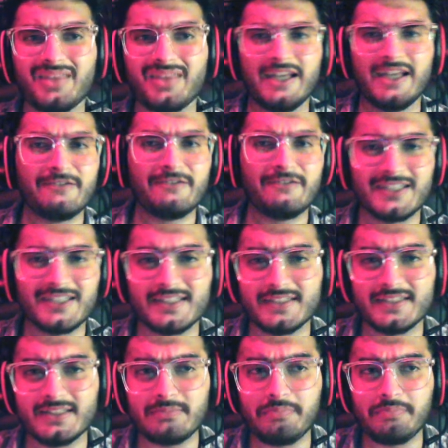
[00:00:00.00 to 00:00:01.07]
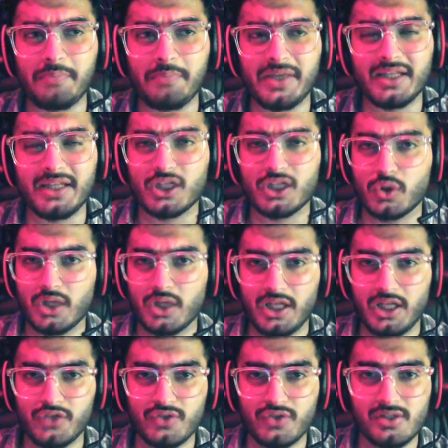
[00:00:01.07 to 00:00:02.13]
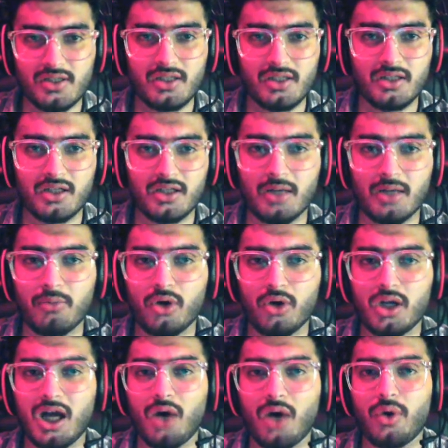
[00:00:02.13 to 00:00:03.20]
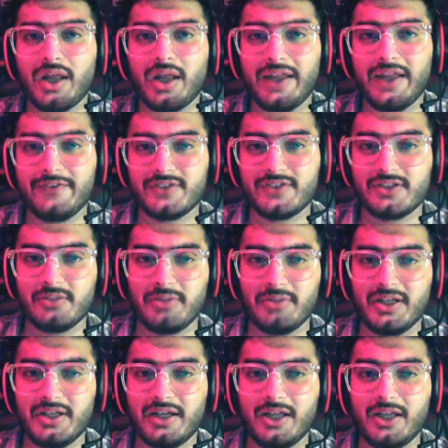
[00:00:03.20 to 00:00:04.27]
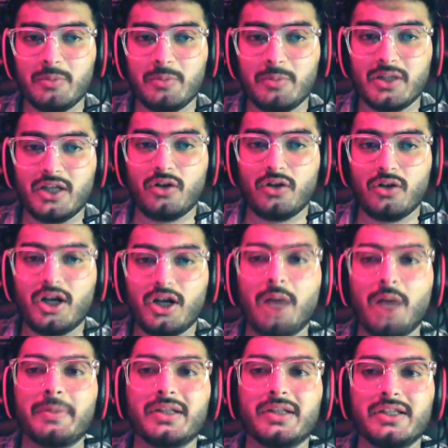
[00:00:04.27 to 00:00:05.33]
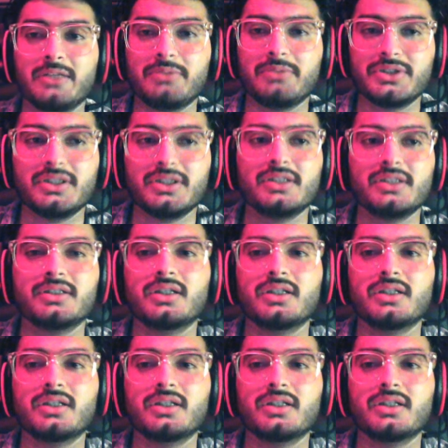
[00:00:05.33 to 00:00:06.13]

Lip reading: f16media.agency. Come on, how can F16 Media help? Click on carpet cleaning business,